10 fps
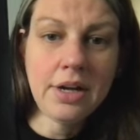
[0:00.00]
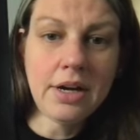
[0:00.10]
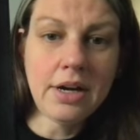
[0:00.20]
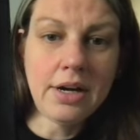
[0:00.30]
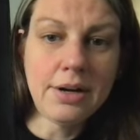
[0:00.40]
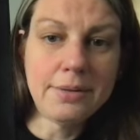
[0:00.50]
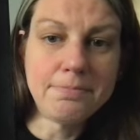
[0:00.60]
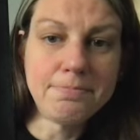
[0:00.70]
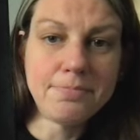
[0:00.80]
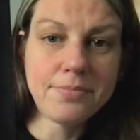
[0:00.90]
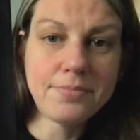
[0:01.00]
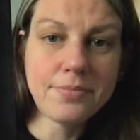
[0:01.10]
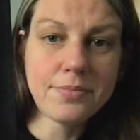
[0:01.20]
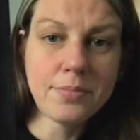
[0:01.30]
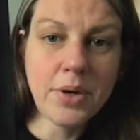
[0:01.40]

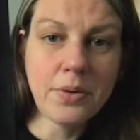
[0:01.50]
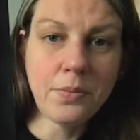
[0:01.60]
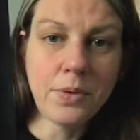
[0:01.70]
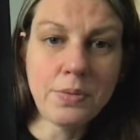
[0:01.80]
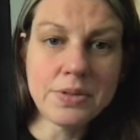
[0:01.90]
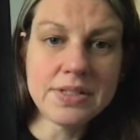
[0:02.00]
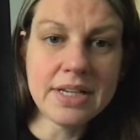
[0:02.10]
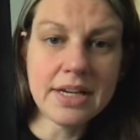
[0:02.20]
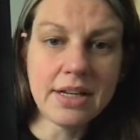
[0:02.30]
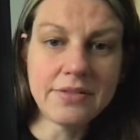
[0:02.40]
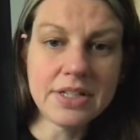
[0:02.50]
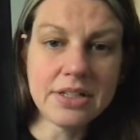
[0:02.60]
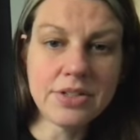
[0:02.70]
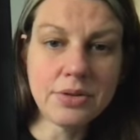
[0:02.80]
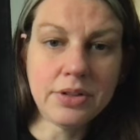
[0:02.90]
But we will see. I'll have to
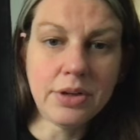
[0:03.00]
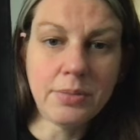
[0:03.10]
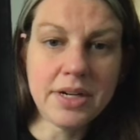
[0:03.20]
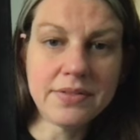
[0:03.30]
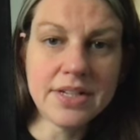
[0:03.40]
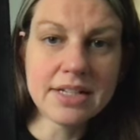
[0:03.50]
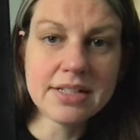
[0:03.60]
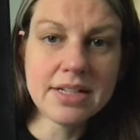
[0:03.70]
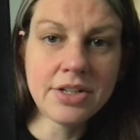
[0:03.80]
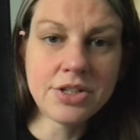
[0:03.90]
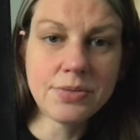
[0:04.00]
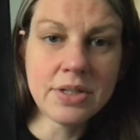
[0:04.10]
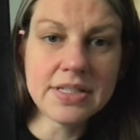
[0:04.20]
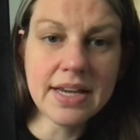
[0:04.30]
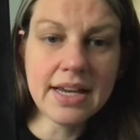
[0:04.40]
do a little bit of test stitch
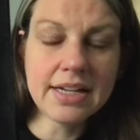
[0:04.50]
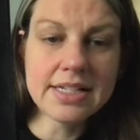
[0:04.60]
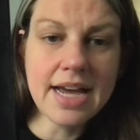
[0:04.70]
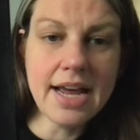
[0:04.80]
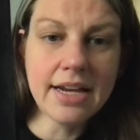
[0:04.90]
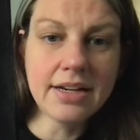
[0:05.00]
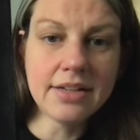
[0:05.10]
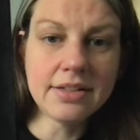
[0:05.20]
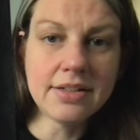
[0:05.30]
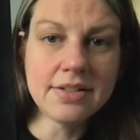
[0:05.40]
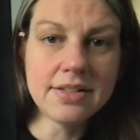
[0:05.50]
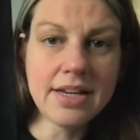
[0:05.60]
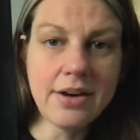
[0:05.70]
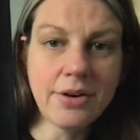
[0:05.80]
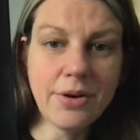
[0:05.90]
once I get it dyed and see
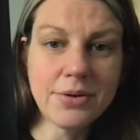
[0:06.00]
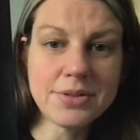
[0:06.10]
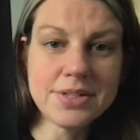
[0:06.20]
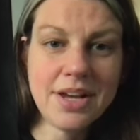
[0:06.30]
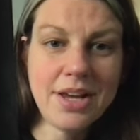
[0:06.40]
how it goes.